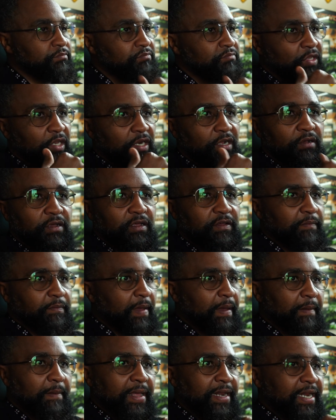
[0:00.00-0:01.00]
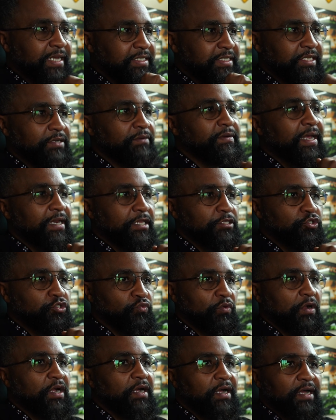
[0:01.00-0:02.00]
and I still got to
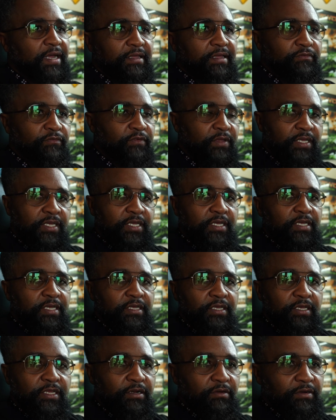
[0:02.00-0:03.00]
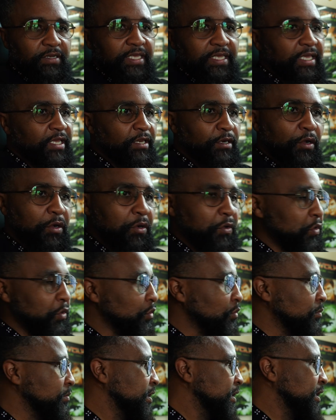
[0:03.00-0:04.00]
drive, to get
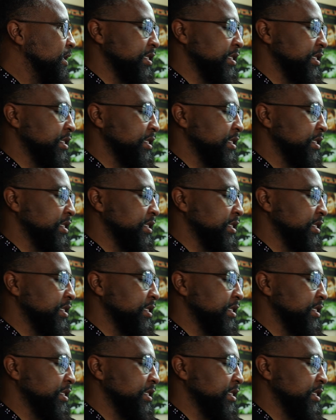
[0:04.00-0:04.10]
home.